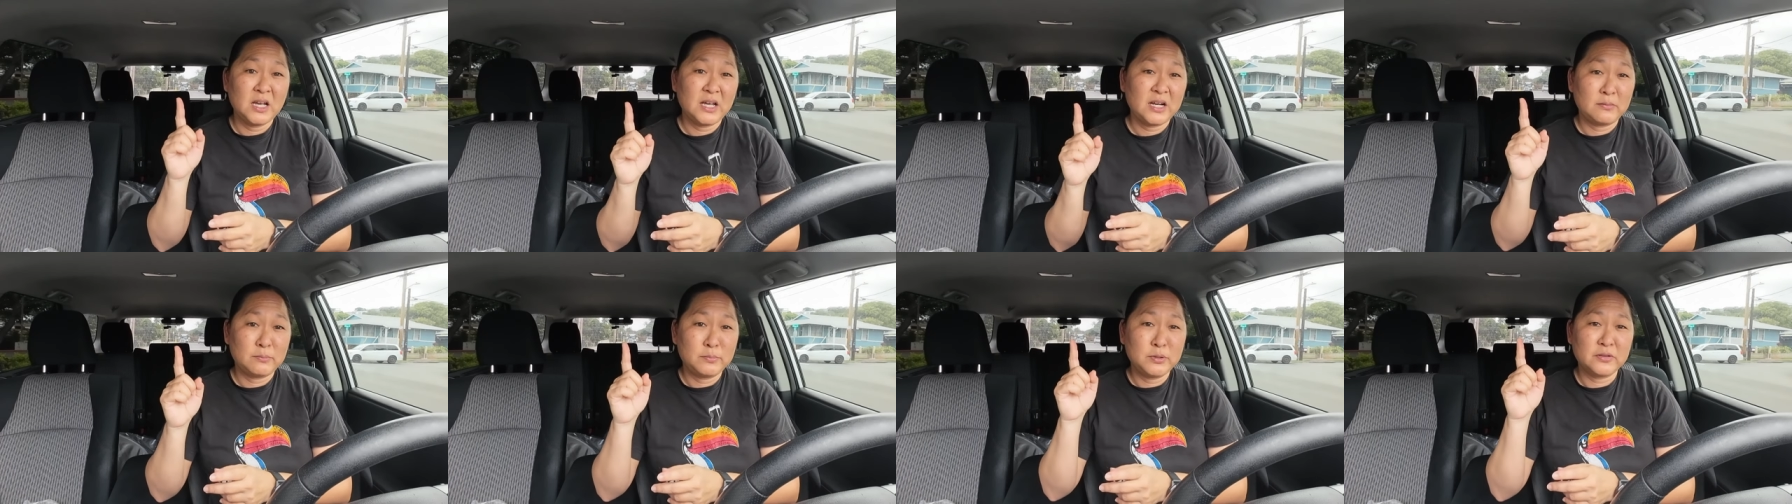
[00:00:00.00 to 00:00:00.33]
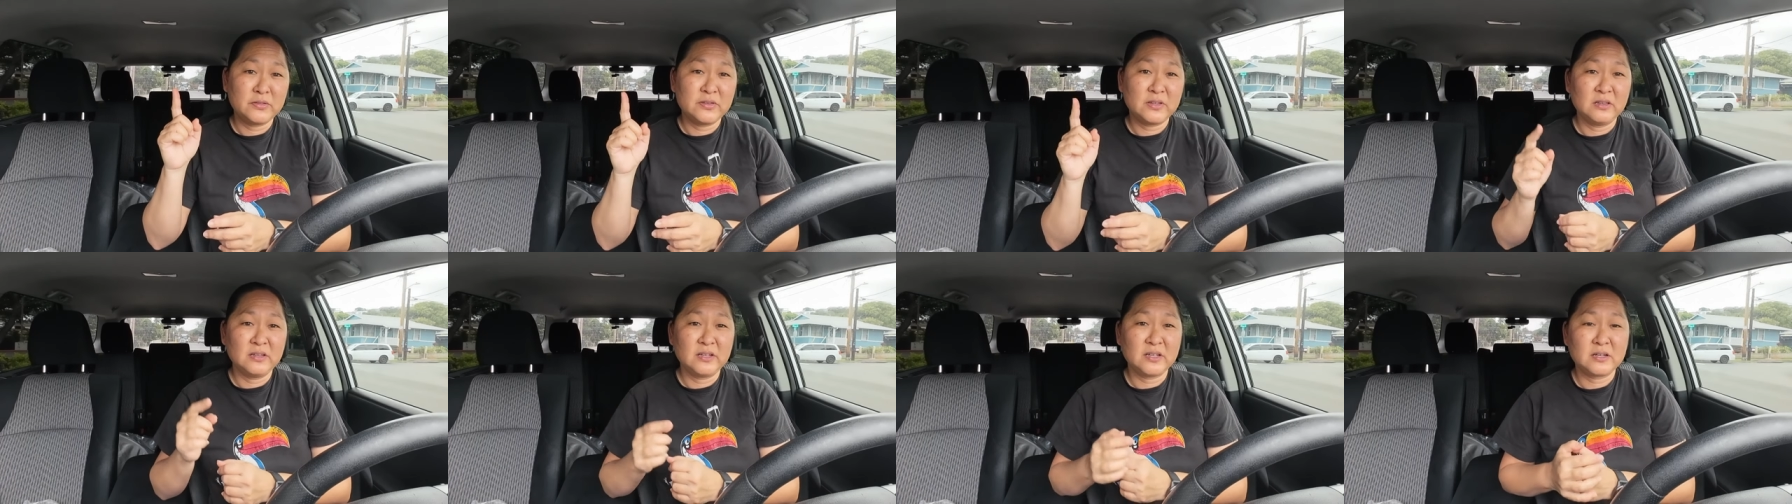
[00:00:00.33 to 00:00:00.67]
and I'll
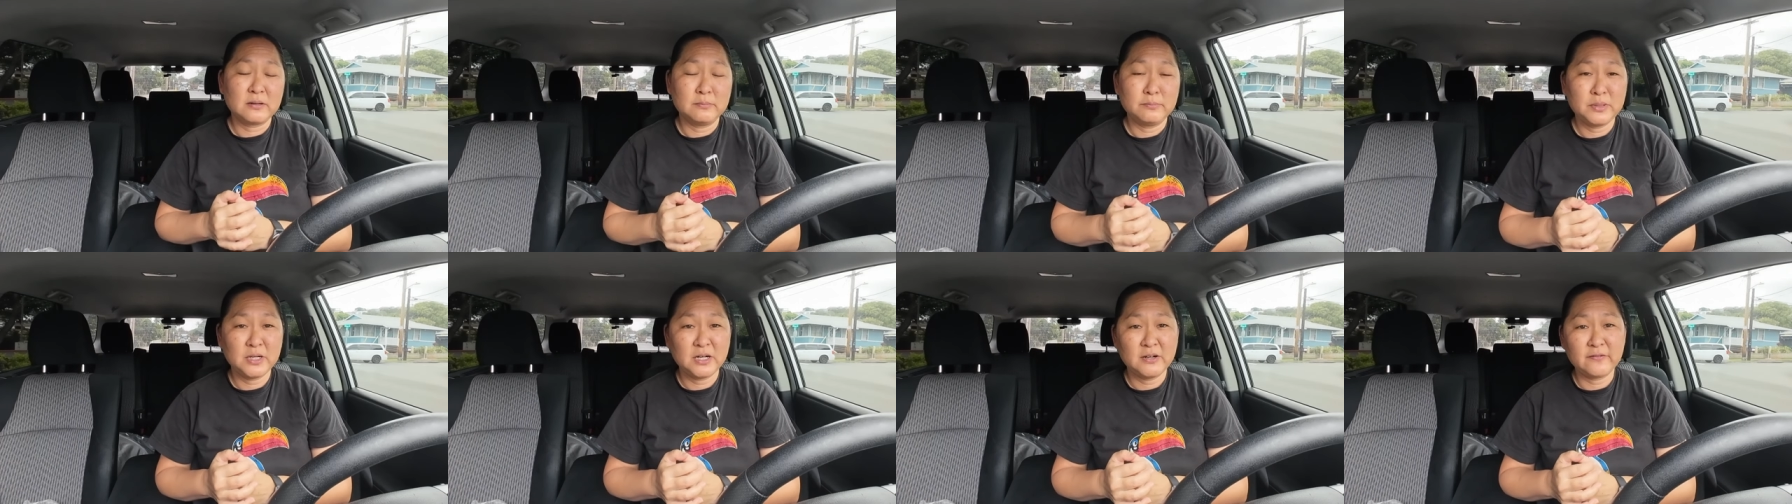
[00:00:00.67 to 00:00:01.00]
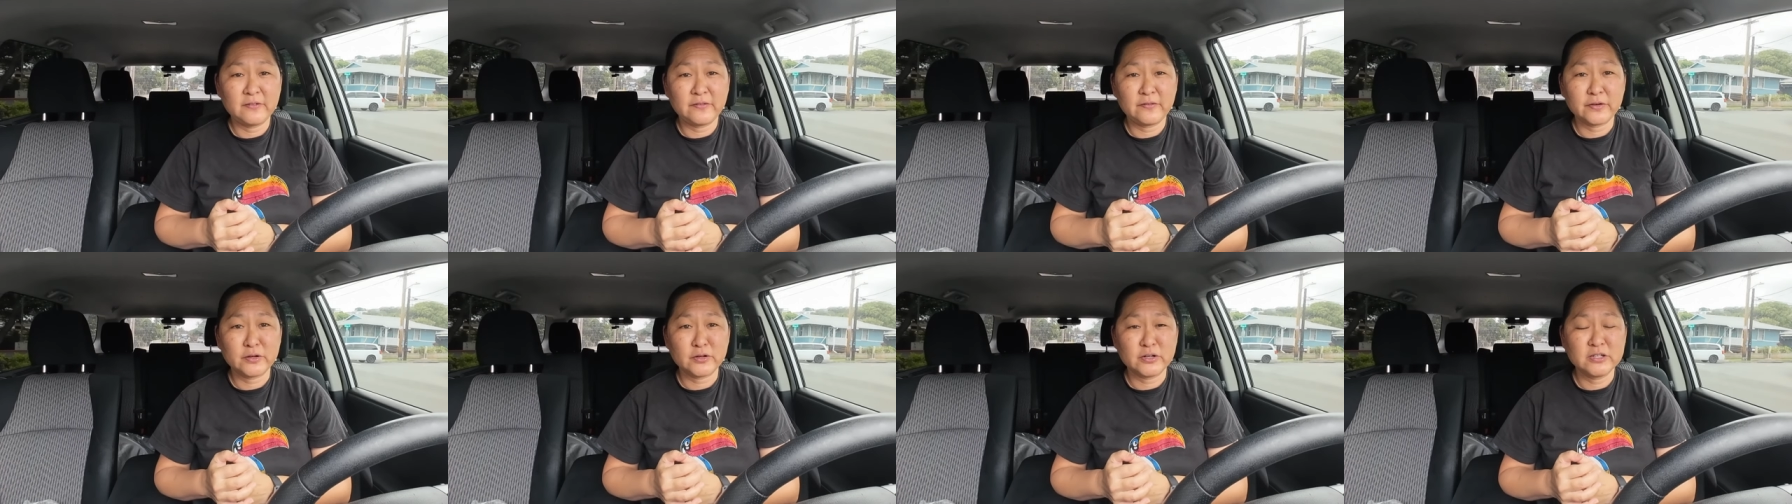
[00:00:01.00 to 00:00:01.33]
put the link
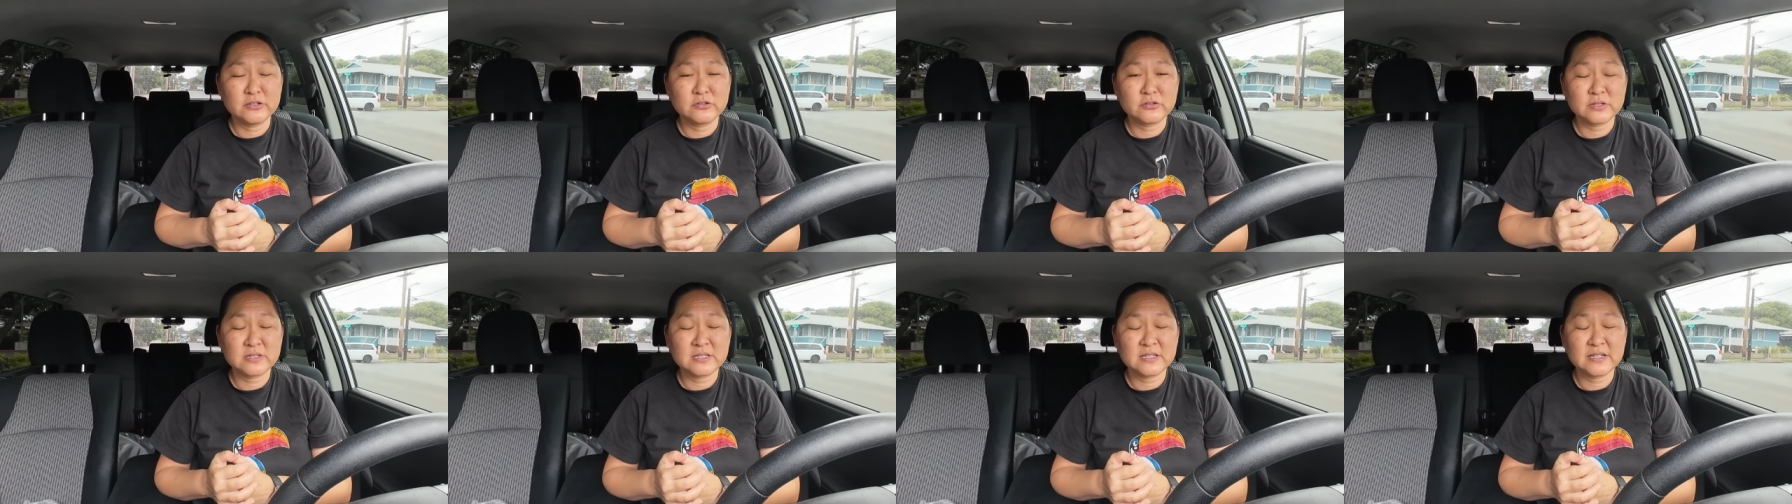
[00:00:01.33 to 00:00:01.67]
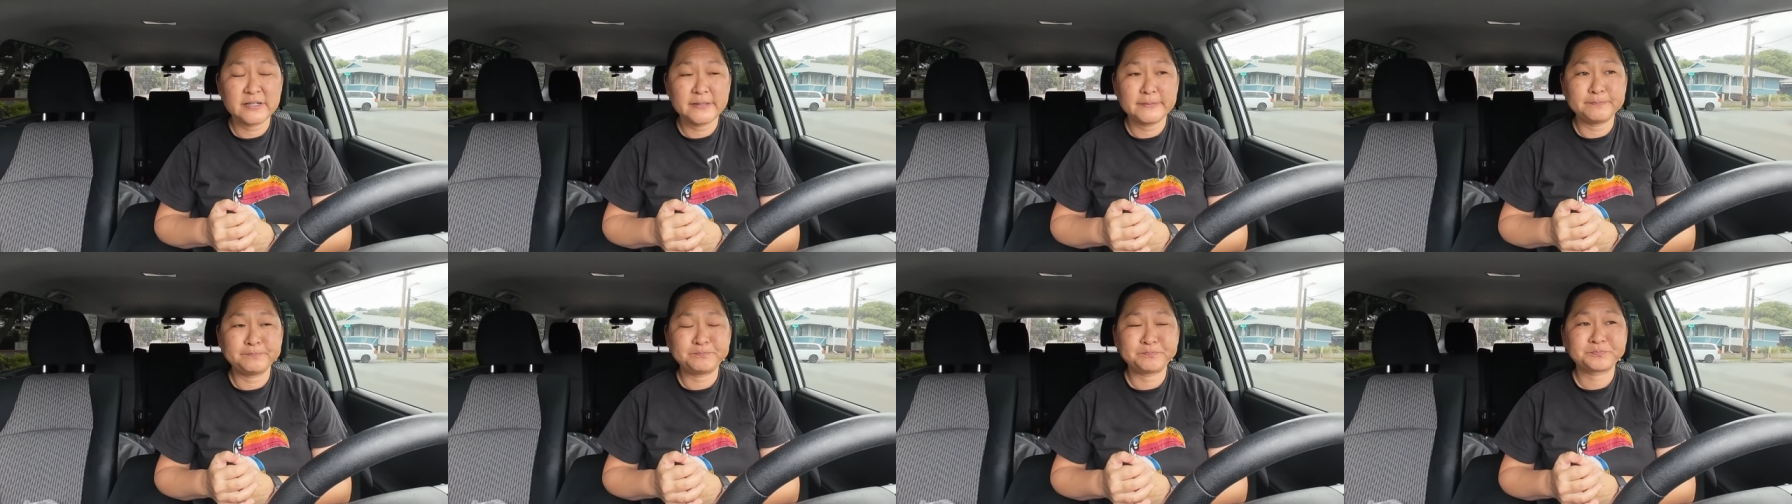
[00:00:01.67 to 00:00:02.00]
above if you're
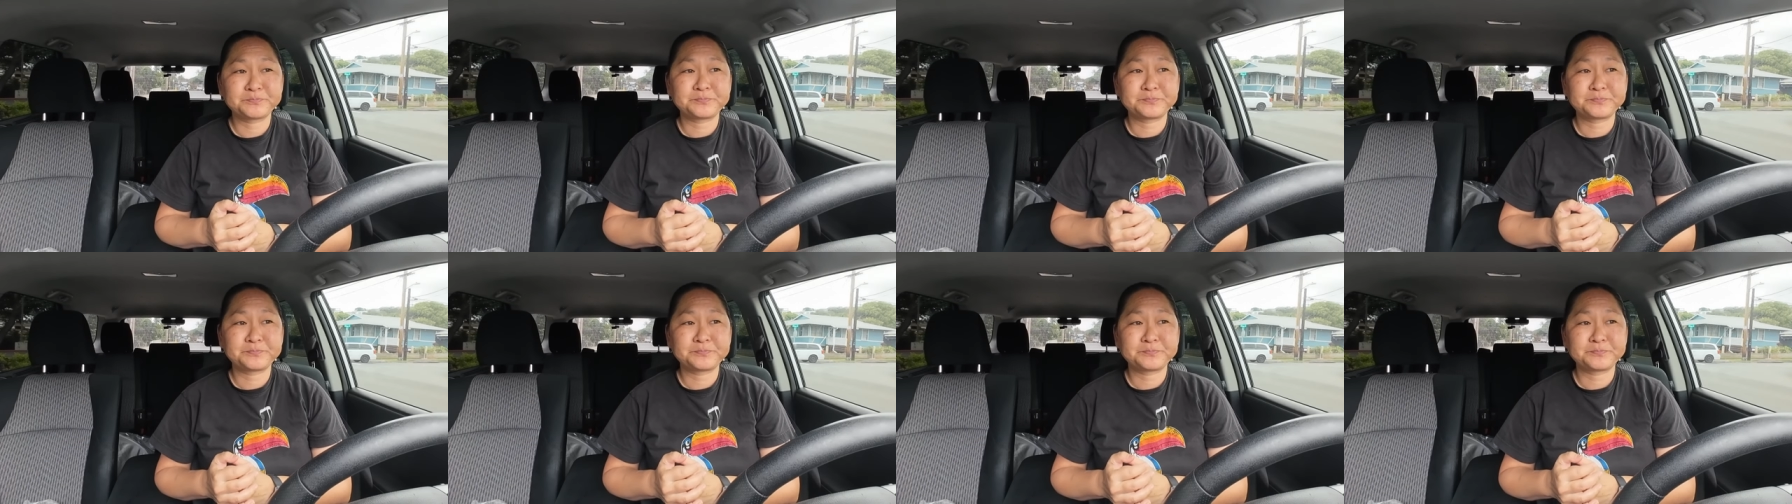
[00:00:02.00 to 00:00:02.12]
interested.